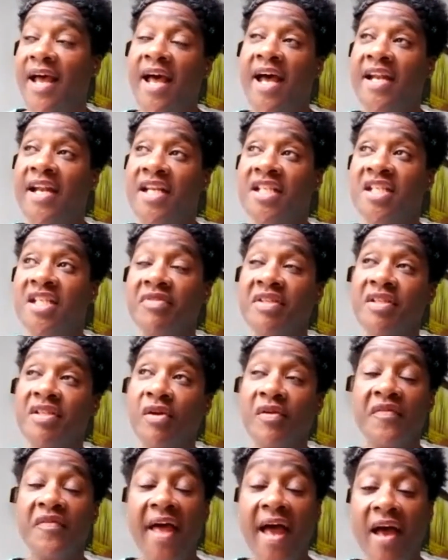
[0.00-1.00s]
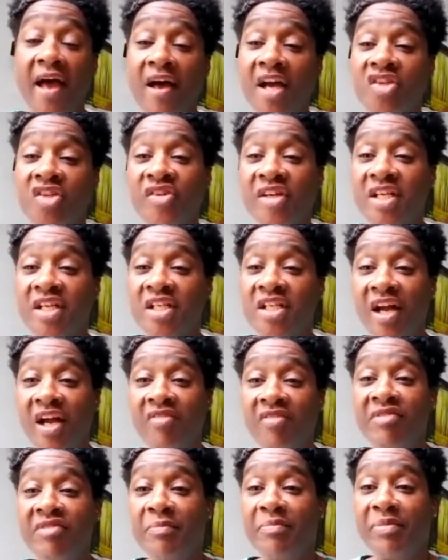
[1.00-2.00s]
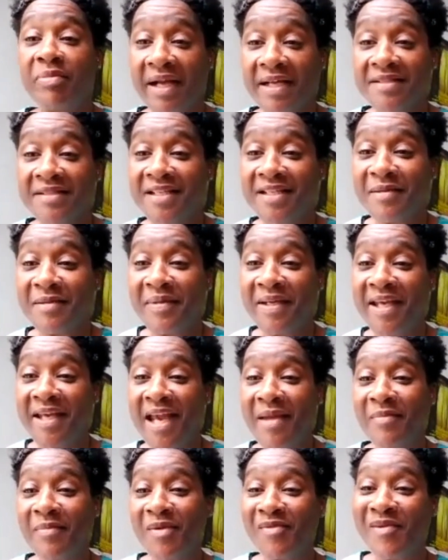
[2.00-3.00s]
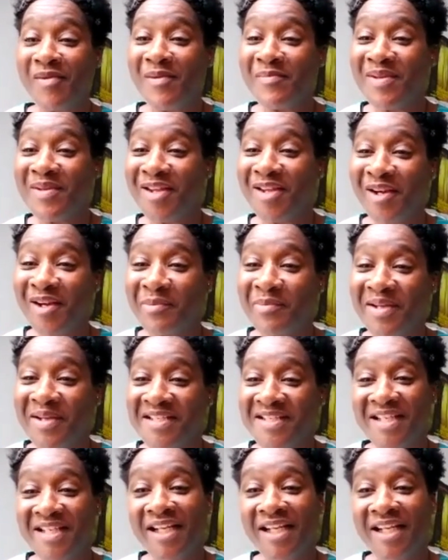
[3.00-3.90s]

And as a result of that, I rebranded and became an aromatherapist,